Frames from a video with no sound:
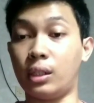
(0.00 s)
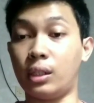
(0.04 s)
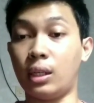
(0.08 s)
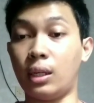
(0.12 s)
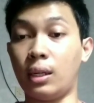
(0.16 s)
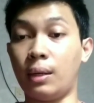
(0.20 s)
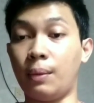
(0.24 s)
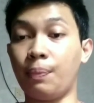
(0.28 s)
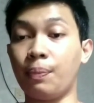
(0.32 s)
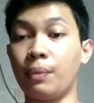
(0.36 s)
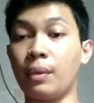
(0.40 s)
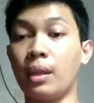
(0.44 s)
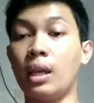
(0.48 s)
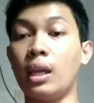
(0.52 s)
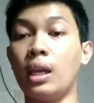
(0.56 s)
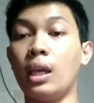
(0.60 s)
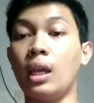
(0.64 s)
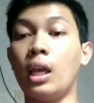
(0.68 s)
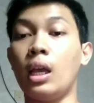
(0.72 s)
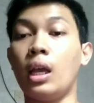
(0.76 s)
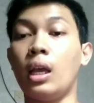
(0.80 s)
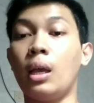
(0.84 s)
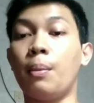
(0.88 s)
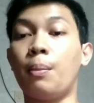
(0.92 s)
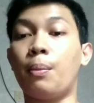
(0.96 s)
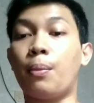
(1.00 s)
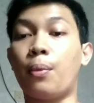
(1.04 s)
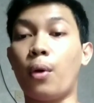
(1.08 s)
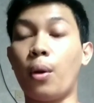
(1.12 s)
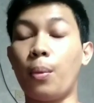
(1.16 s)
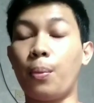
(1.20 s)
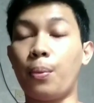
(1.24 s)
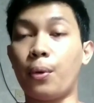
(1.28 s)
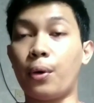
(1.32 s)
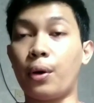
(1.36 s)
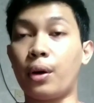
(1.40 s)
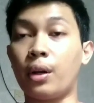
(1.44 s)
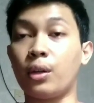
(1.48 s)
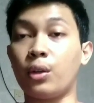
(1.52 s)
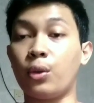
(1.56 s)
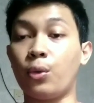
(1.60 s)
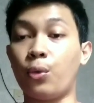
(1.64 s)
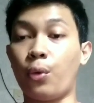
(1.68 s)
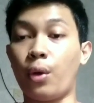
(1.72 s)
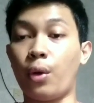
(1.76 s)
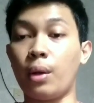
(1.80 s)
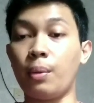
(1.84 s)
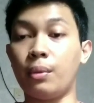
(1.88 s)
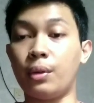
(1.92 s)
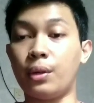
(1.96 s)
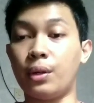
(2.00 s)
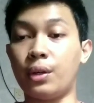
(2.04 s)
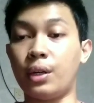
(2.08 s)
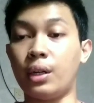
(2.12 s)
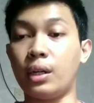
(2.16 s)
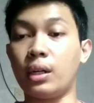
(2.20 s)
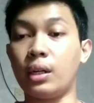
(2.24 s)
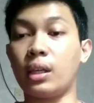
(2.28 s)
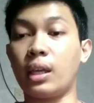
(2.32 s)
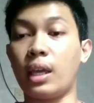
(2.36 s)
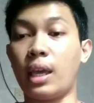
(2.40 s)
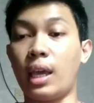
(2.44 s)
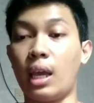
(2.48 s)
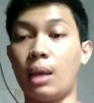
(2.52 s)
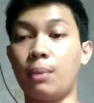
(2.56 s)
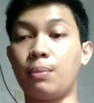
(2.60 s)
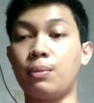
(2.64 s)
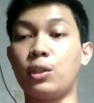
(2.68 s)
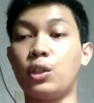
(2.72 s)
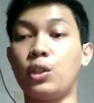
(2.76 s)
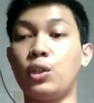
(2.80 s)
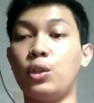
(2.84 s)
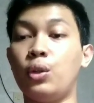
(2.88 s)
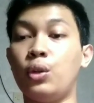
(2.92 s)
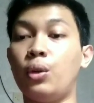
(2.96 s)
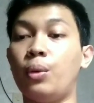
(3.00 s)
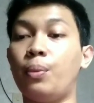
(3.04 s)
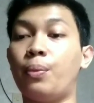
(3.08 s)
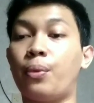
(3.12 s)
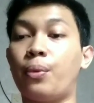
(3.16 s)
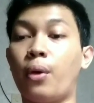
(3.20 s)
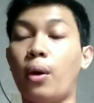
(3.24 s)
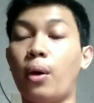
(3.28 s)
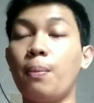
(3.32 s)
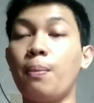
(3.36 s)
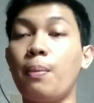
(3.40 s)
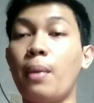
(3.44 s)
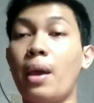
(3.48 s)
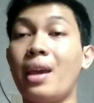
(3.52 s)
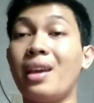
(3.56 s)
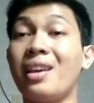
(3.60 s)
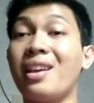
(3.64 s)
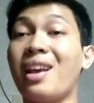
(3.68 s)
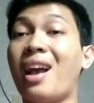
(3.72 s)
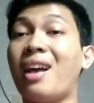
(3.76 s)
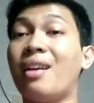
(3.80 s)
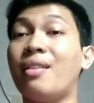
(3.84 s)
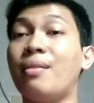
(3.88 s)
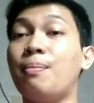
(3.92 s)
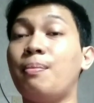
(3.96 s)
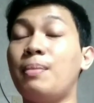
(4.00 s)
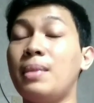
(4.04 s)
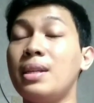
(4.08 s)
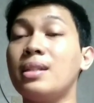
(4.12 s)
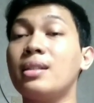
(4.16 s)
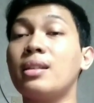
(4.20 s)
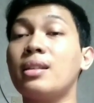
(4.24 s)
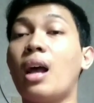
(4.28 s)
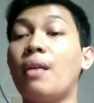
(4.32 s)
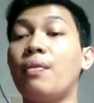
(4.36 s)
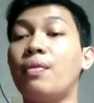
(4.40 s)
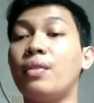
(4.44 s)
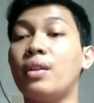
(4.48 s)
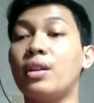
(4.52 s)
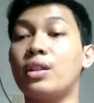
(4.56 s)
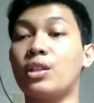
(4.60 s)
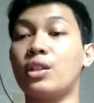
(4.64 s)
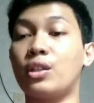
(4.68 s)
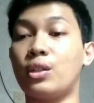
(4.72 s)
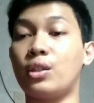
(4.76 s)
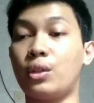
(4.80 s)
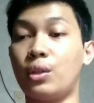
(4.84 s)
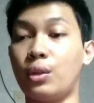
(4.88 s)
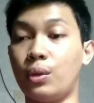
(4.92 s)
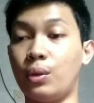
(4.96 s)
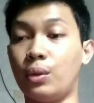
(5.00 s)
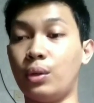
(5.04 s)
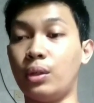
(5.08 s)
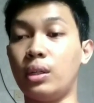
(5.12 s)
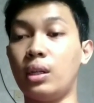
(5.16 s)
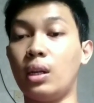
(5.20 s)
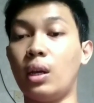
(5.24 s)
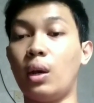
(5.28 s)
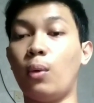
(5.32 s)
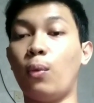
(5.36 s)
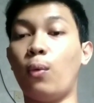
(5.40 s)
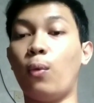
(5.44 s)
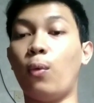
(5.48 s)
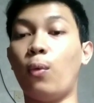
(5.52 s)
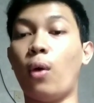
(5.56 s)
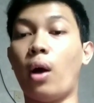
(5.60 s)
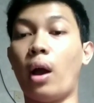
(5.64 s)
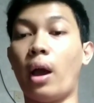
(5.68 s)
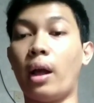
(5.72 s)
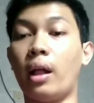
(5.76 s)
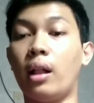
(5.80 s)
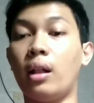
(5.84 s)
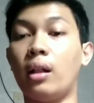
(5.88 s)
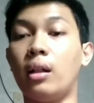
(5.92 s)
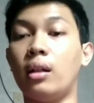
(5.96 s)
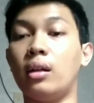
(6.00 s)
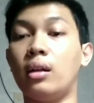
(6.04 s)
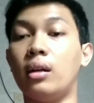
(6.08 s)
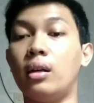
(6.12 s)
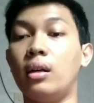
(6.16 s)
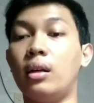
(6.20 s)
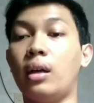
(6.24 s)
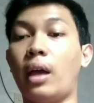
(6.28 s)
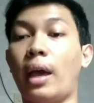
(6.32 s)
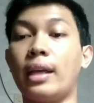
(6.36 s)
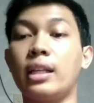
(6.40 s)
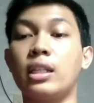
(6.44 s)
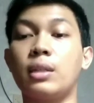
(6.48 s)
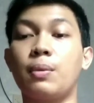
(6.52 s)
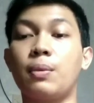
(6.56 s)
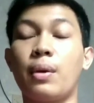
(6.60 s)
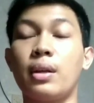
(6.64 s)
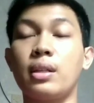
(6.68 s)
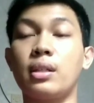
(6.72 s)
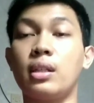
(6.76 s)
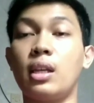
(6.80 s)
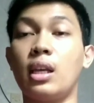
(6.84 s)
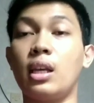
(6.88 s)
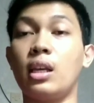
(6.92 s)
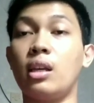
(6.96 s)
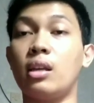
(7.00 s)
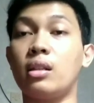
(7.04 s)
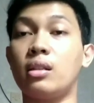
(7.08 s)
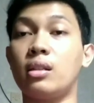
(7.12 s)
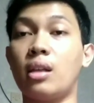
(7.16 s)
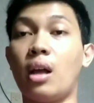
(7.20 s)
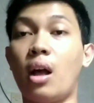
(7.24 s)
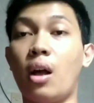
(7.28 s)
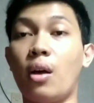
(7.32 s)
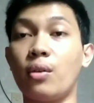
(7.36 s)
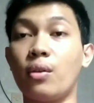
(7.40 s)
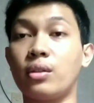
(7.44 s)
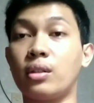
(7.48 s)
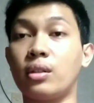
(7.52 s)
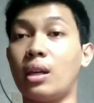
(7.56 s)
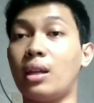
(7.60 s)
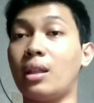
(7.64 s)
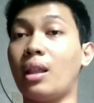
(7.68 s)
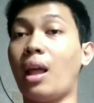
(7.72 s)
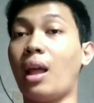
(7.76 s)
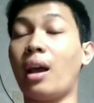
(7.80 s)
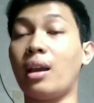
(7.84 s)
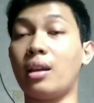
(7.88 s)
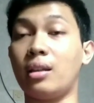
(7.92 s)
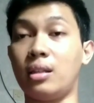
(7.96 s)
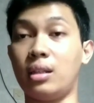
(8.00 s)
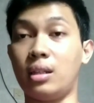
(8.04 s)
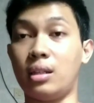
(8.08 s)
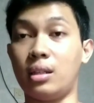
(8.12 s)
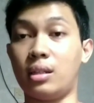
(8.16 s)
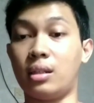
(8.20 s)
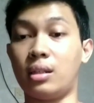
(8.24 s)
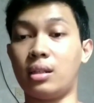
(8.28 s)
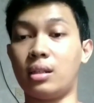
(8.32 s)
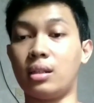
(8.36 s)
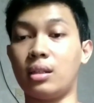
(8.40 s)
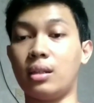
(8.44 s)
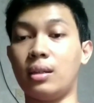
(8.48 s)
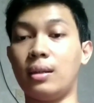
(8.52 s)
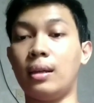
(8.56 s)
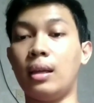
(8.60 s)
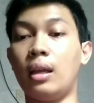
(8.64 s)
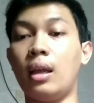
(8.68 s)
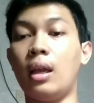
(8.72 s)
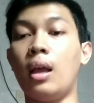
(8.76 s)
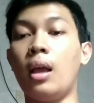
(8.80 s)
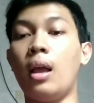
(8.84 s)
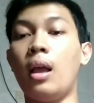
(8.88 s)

Proper grammar keeps you from being misunderstood while expressing your thoughts and ideas. 2.